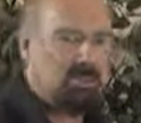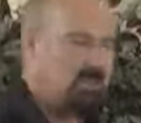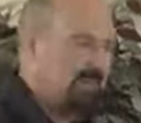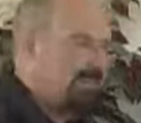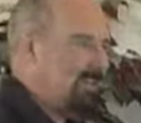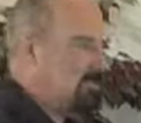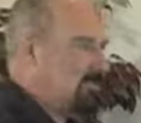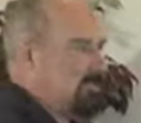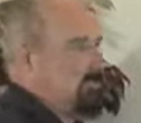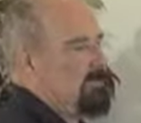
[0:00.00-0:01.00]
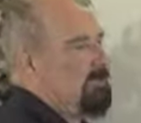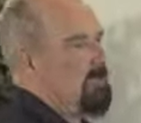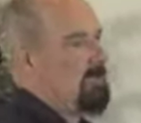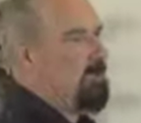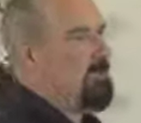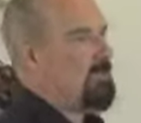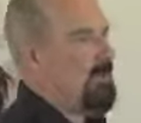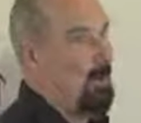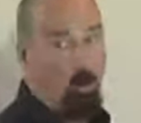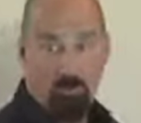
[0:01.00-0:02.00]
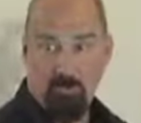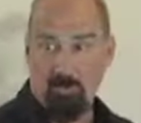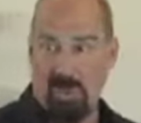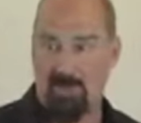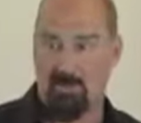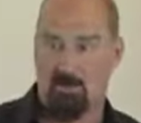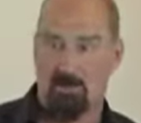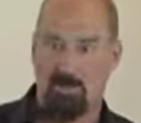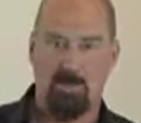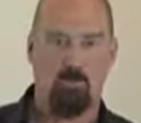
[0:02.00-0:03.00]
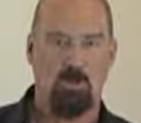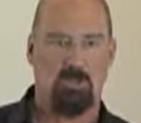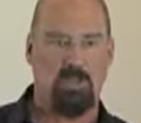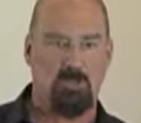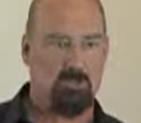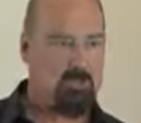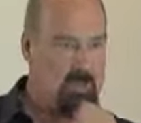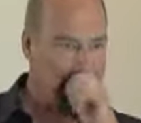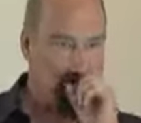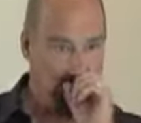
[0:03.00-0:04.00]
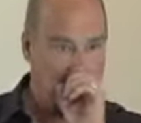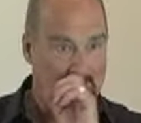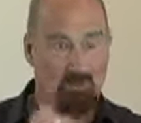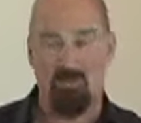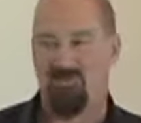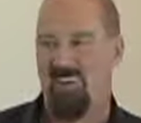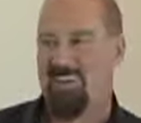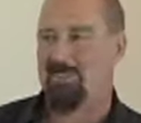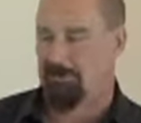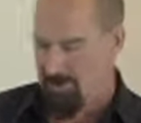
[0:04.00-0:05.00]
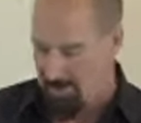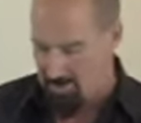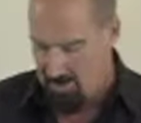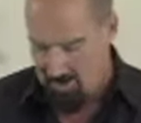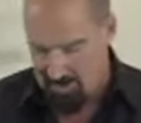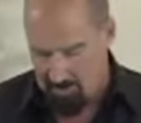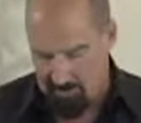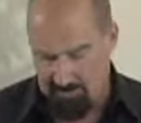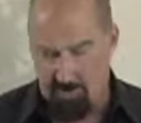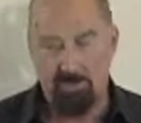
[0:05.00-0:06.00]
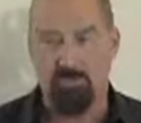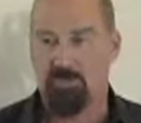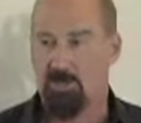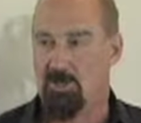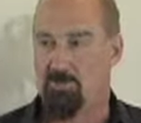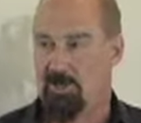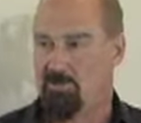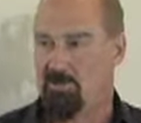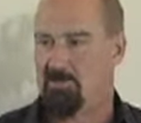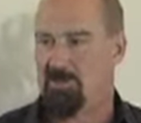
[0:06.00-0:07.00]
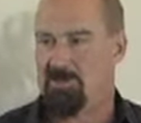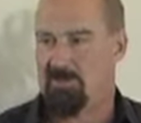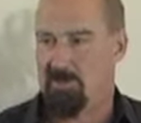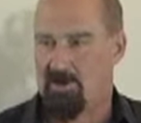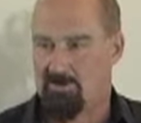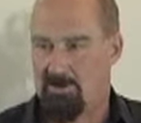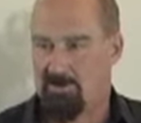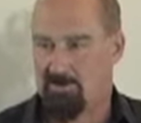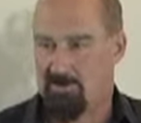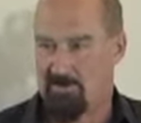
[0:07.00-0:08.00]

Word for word: You know, Hitler was supposed to be an awful man, you know, in world history is a, a reviled name. But if you go to Germany, Bill, you've been to Germany, haven't you?